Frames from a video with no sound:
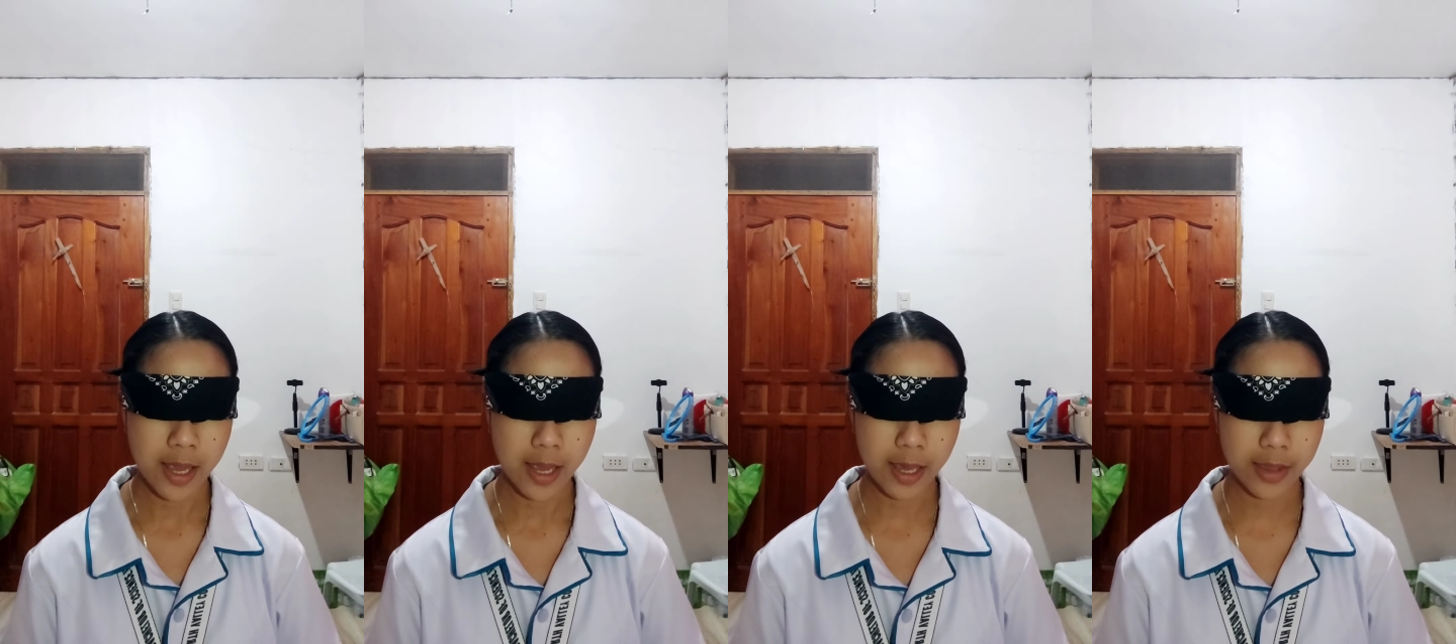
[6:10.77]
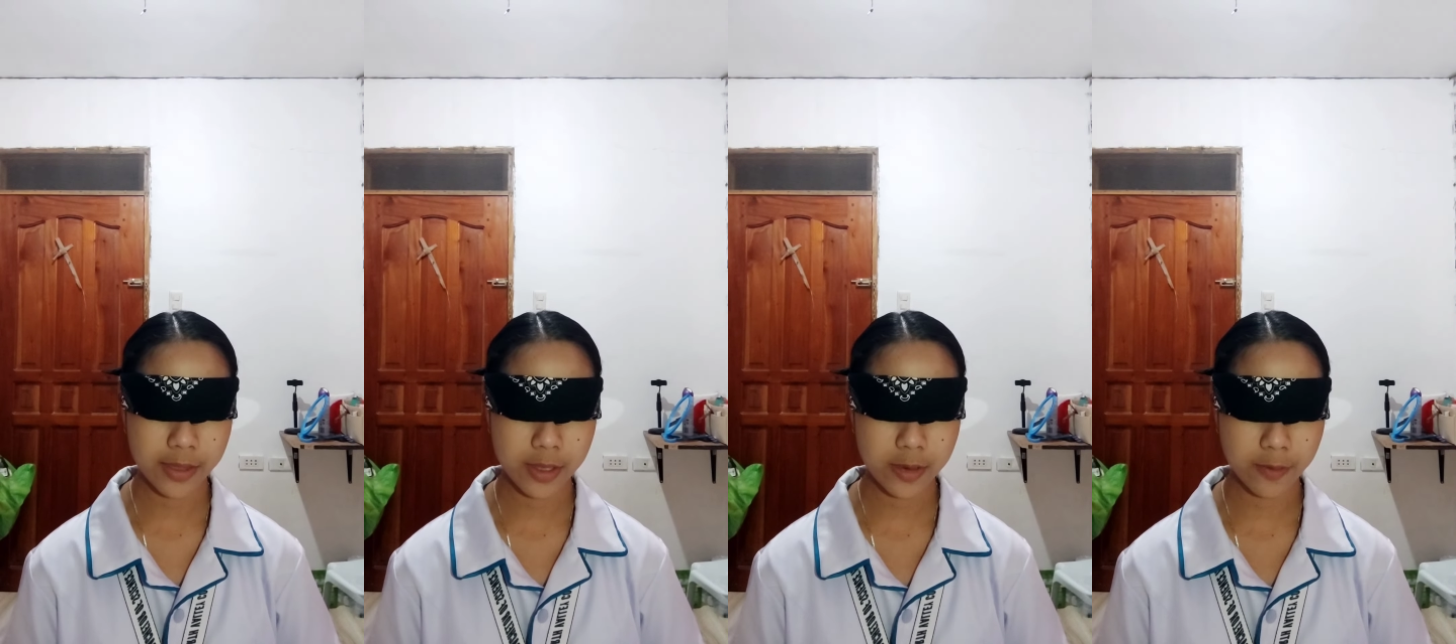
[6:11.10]

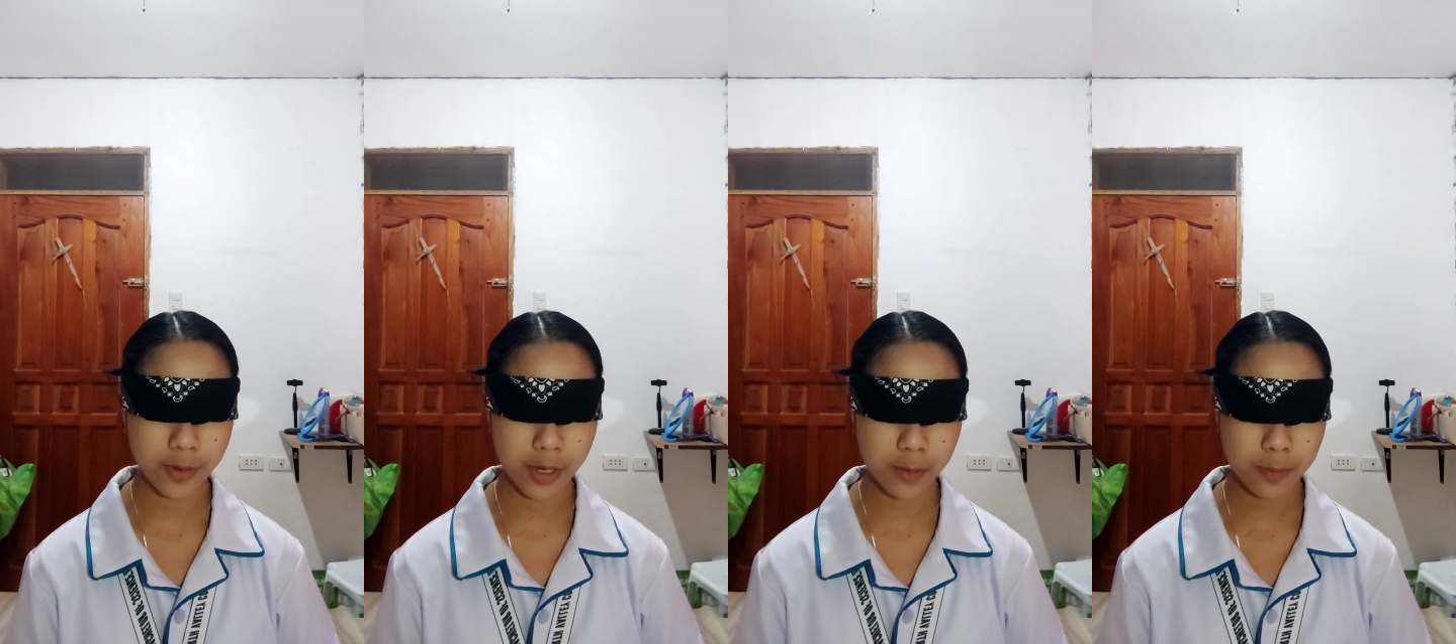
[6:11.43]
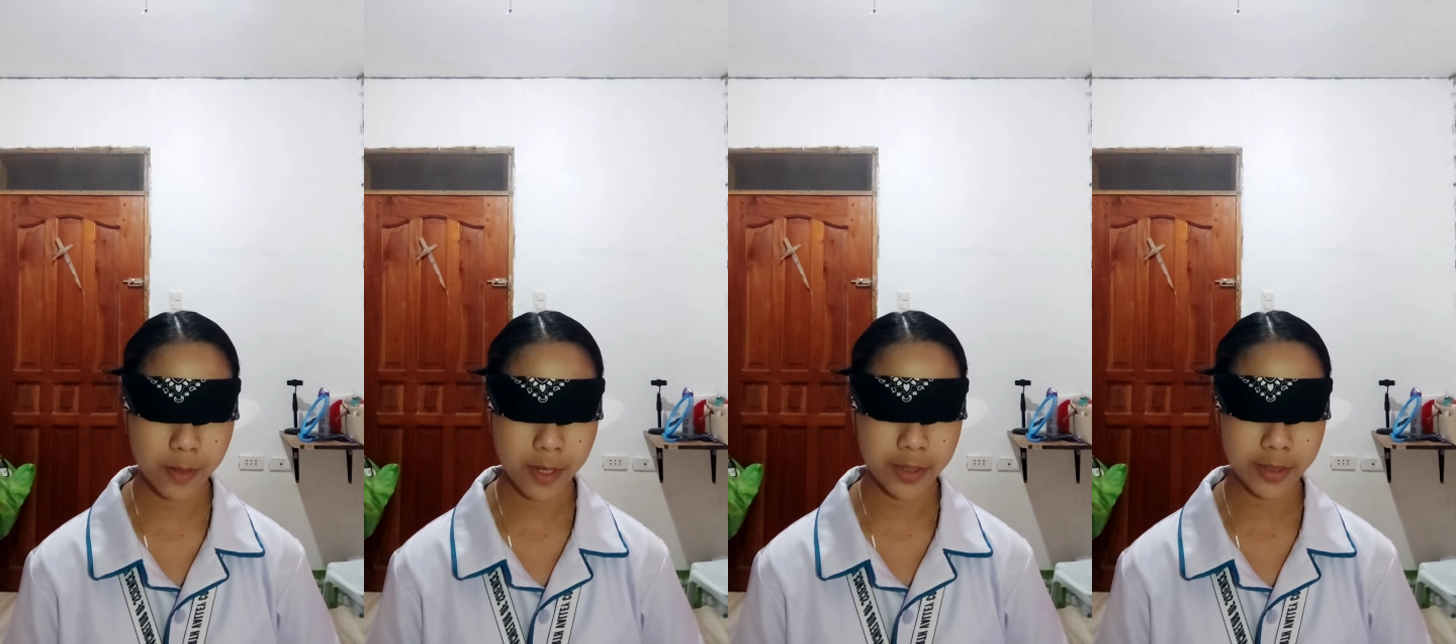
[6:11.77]
and the
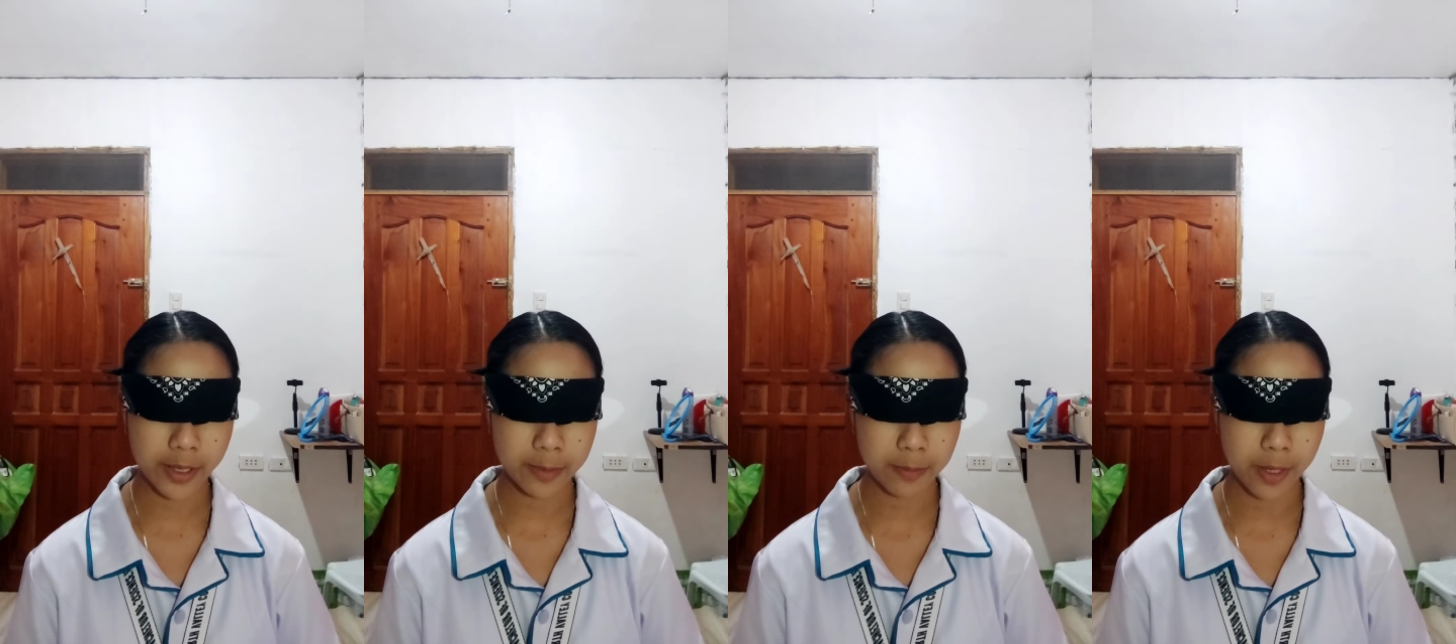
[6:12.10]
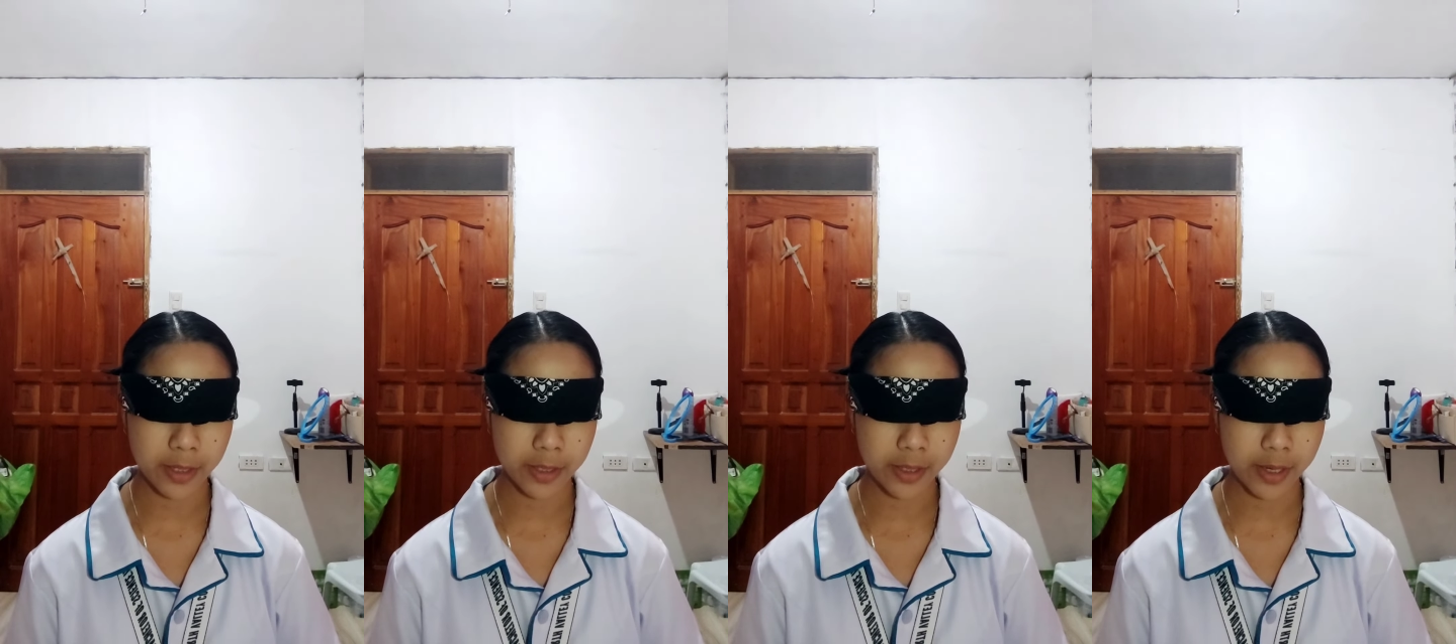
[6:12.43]
development and
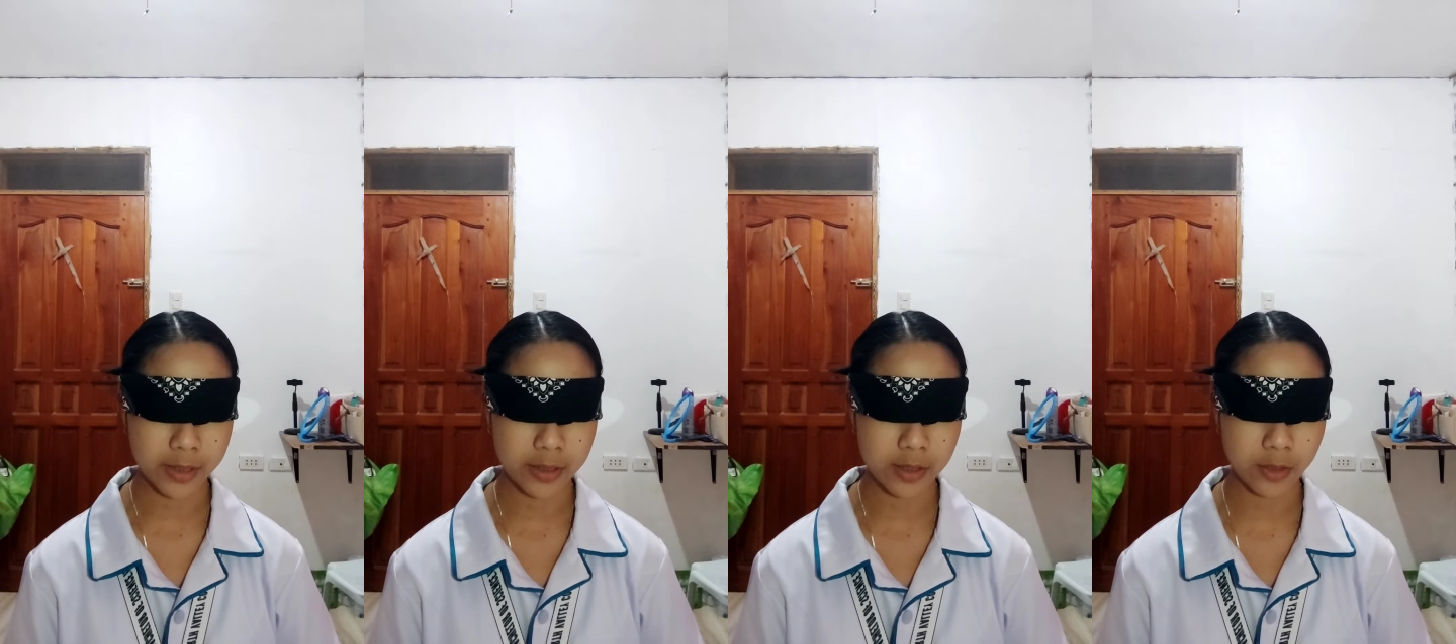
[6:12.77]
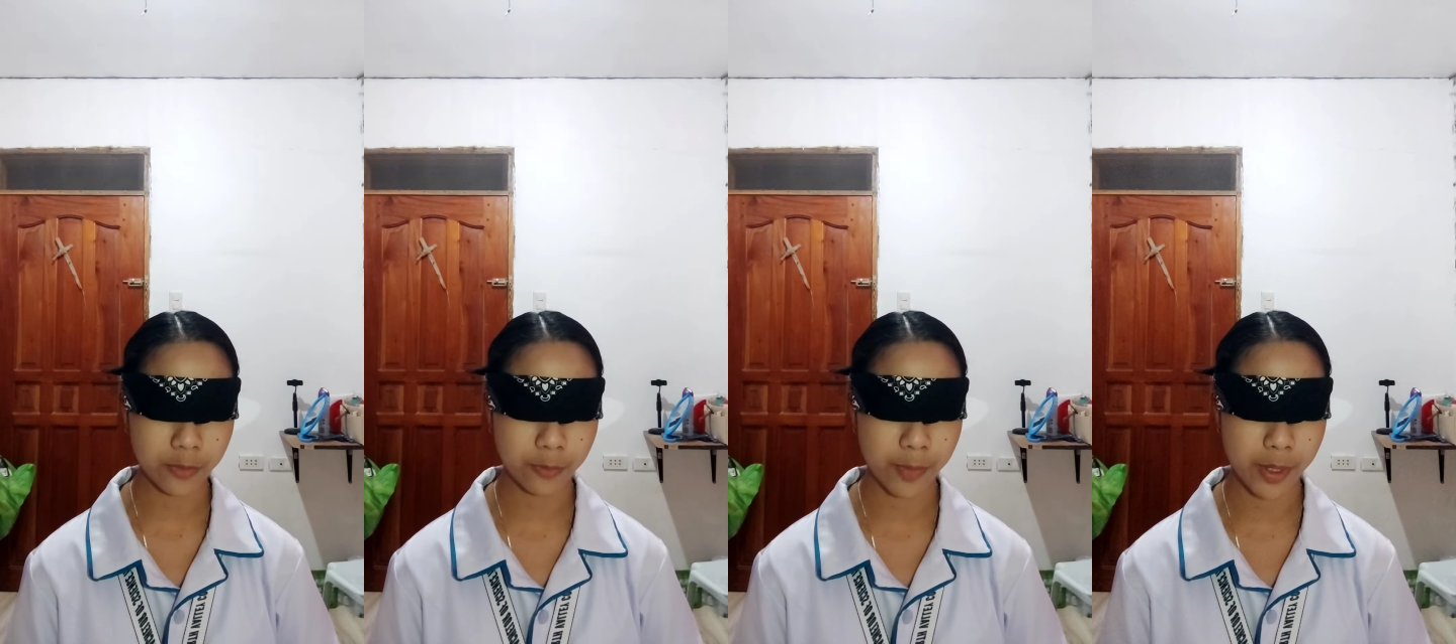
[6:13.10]
maintenance
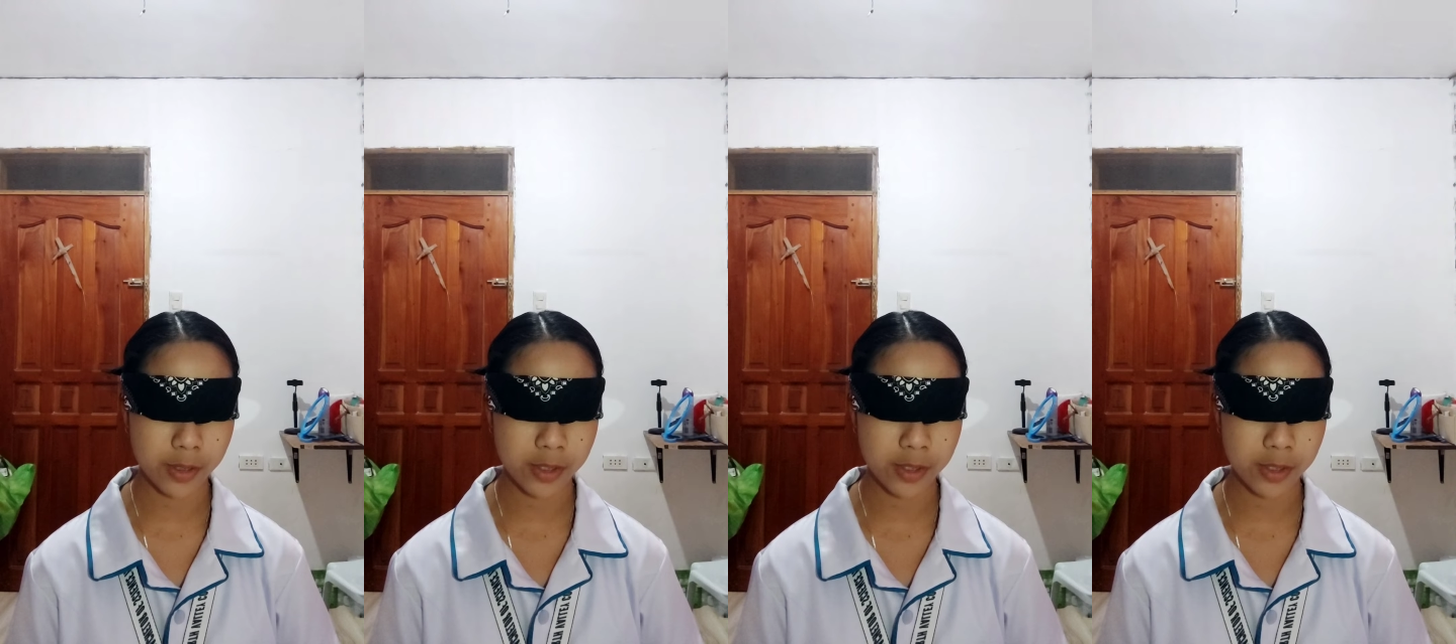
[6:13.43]
of male